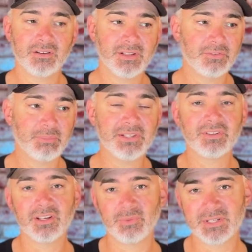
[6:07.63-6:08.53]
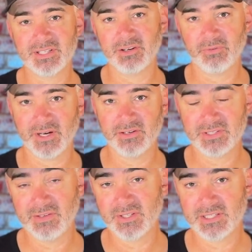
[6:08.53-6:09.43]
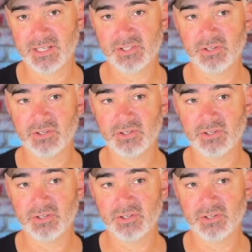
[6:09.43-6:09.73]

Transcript: it's basically going to reset your Fire TV stick.